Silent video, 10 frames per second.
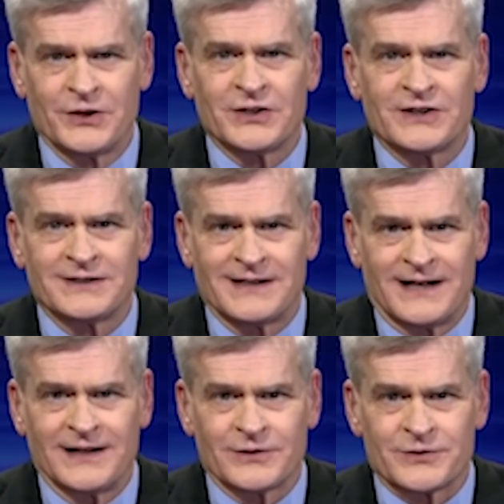billion
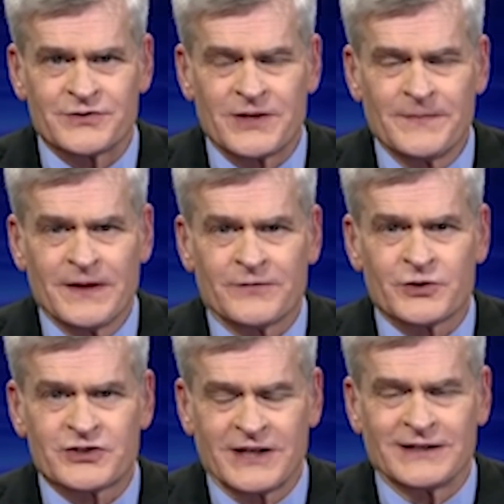
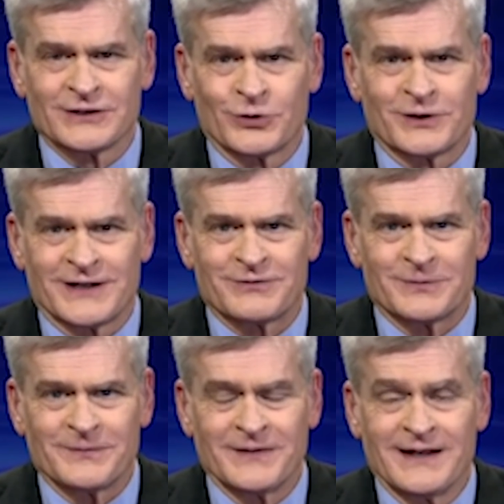for state and local
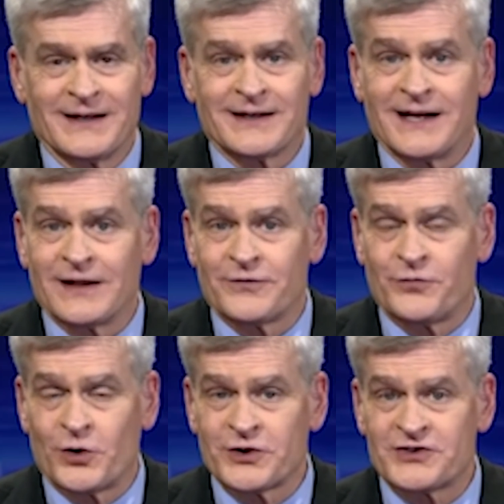government.
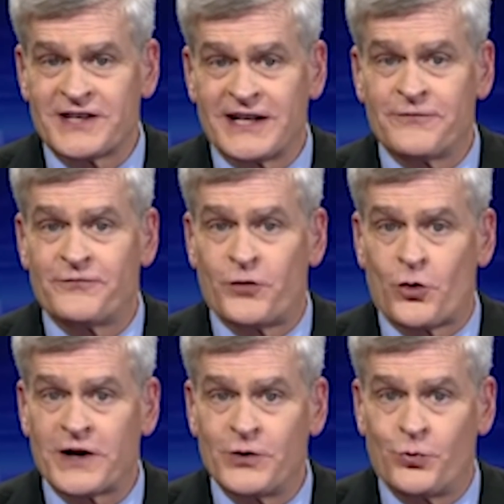California is getting
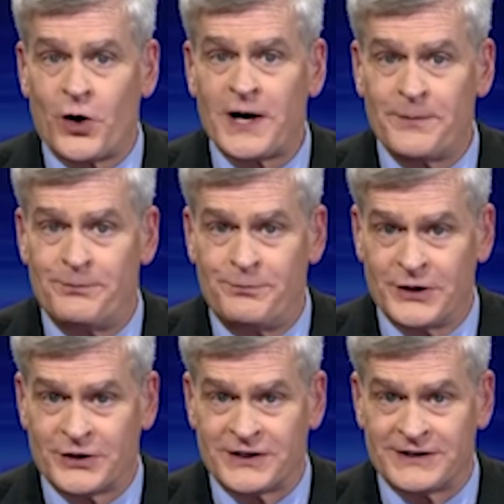$41
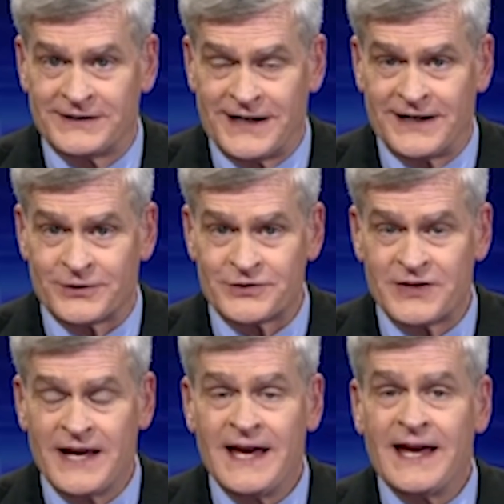billion,
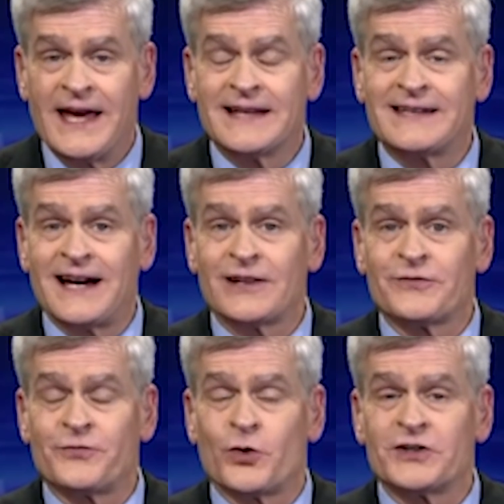and
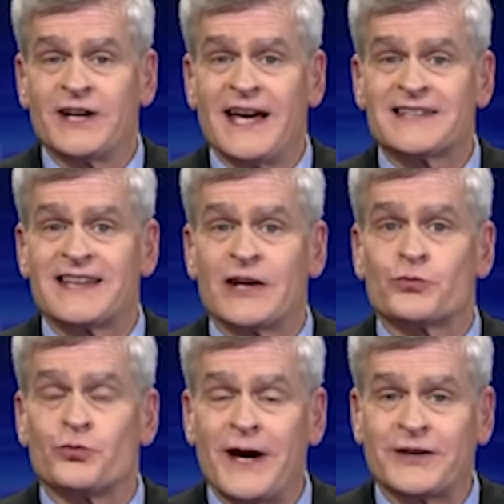California has
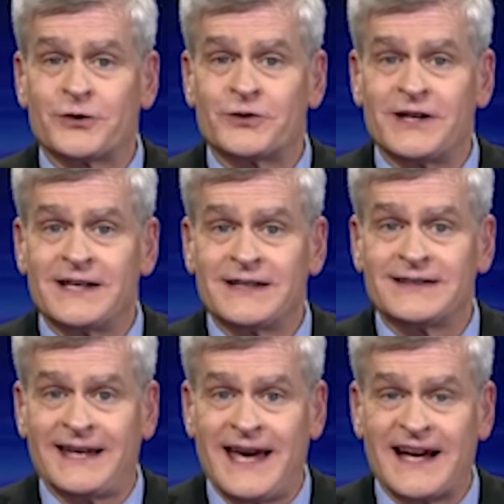had record
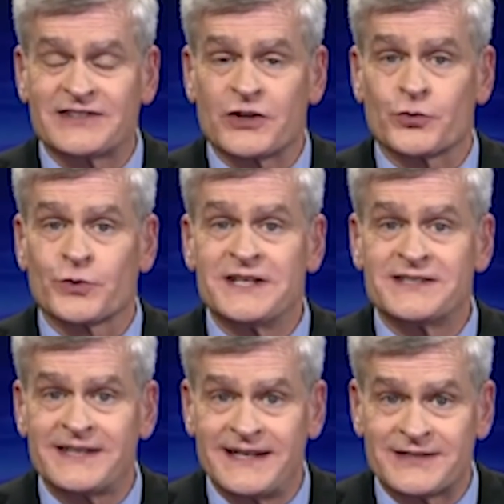tax
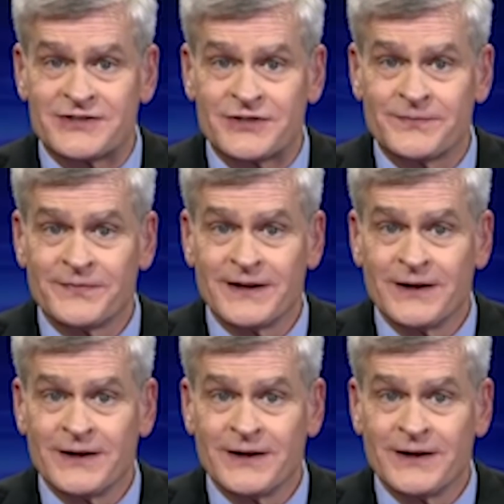receipts.